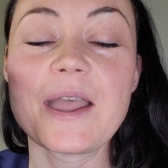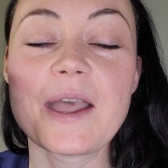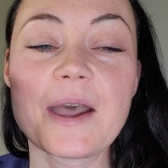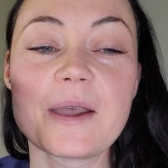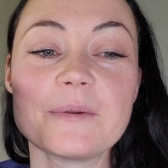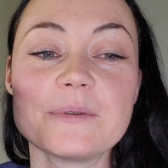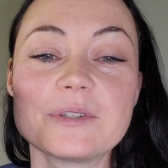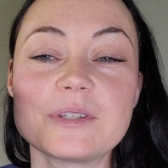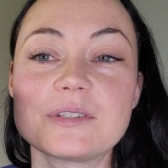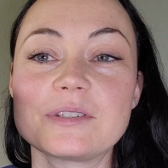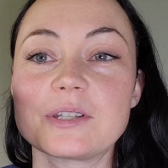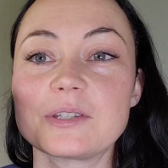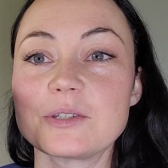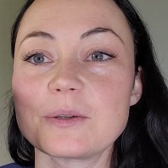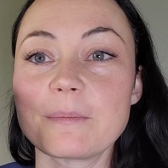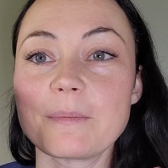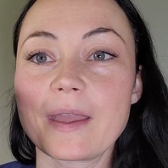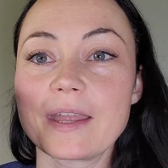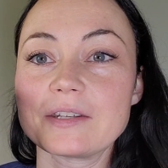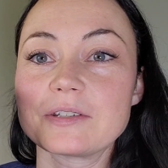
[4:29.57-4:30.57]
It was just such a
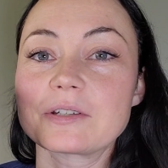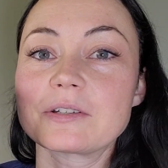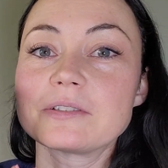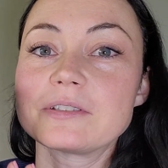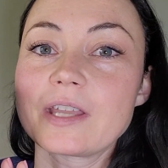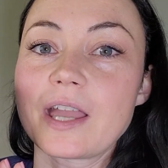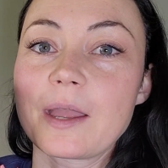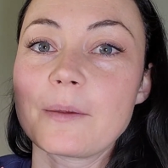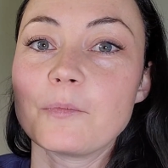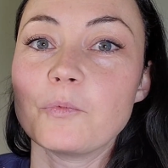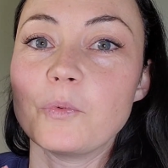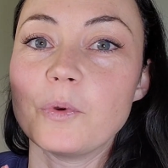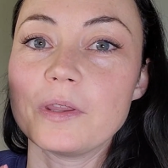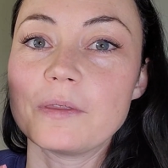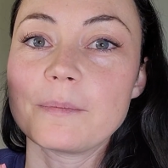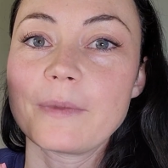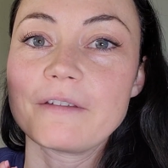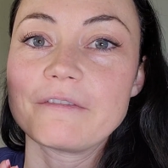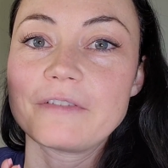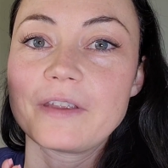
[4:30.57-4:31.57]
magical time
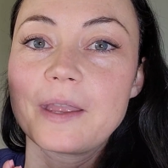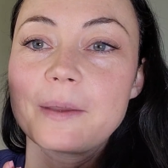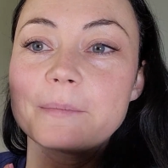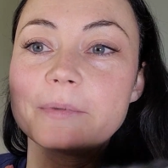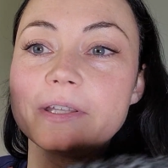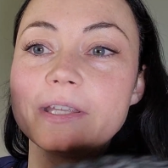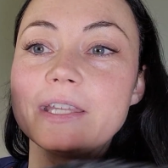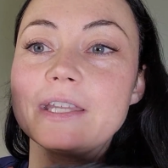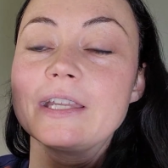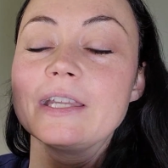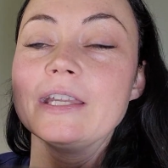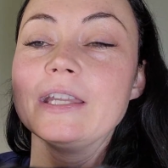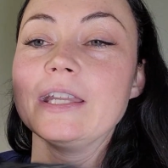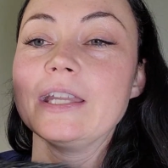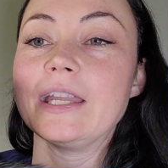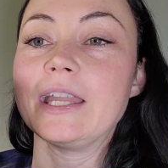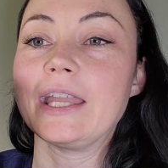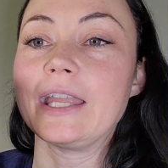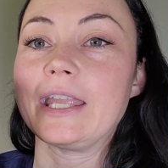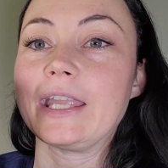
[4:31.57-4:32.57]
with my family
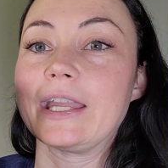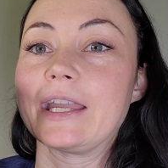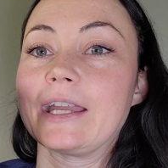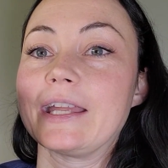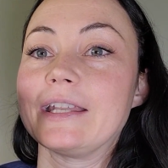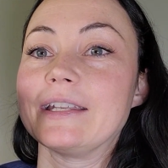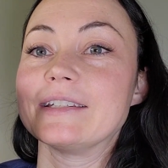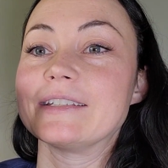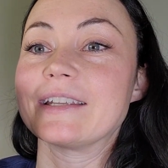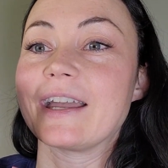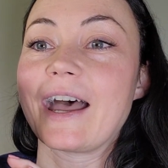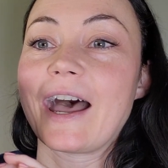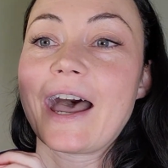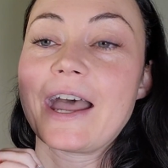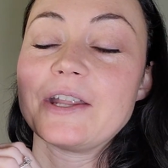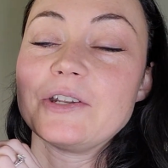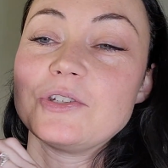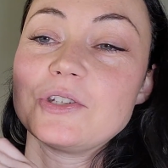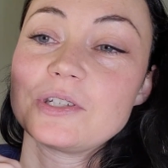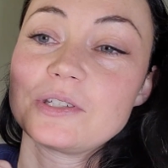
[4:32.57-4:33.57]
and
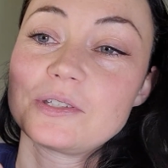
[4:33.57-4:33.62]
I